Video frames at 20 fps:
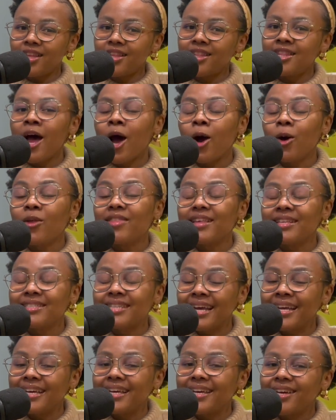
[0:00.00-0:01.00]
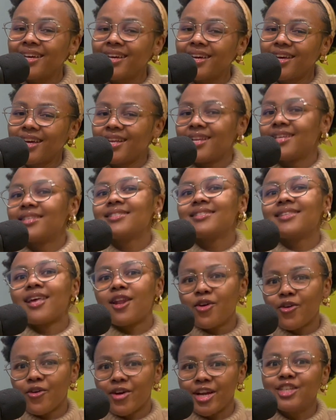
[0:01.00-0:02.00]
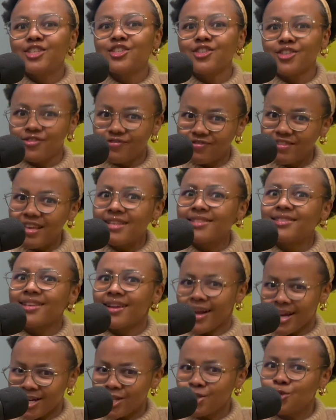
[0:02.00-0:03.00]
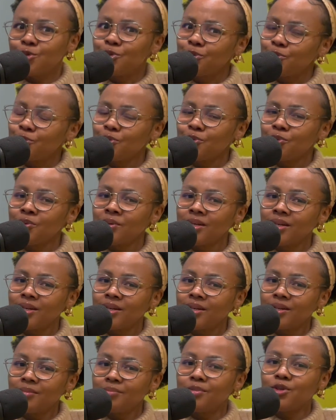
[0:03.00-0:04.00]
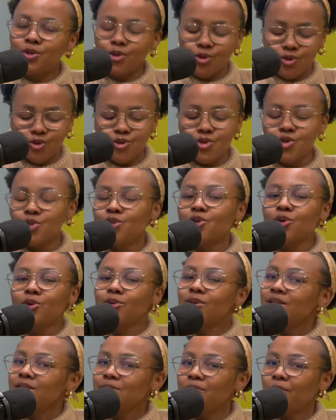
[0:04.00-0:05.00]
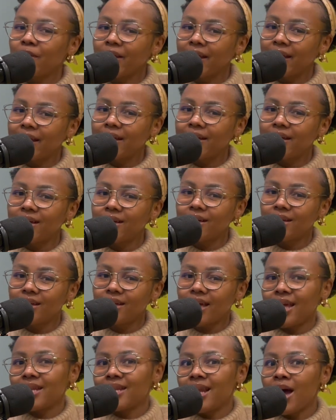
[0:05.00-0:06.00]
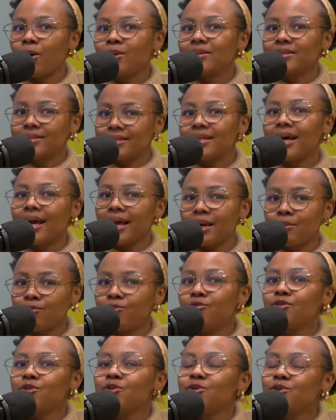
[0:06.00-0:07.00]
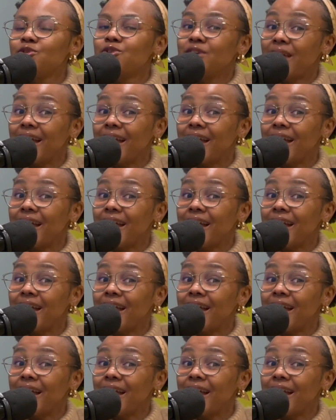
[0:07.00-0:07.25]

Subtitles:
now there's like an acceleration of things that I need to do because you took this break, and now it's time for you to